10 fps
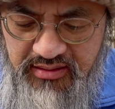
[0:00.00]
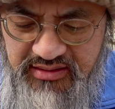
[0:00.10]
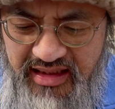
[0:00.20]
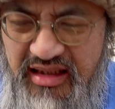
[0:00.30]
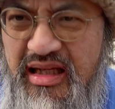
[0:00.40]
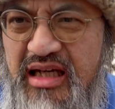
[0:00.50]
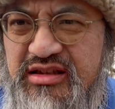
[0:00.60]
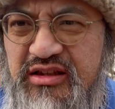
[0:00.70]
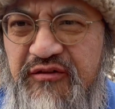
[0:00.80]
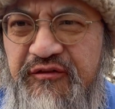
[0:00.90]
Got a lot
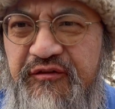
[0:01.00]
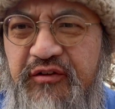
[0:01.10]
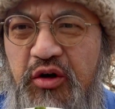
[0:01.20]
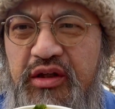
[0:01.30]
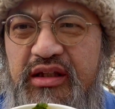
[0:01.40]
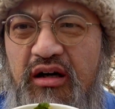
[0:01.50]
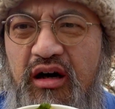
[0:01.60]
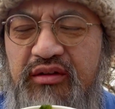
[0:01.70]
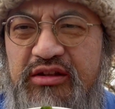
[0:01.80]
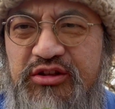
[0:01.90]
of stuff floating
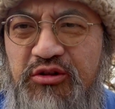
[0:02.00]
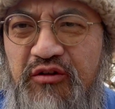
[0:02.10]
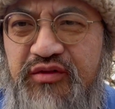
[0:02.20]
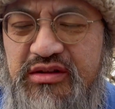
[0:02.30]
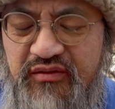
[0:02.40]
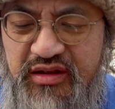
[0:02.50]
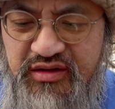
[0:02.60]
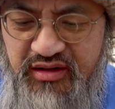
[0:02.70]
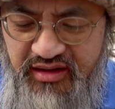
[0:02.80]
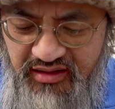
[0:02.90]
on the surface of
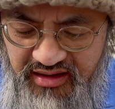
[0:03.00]
this thing.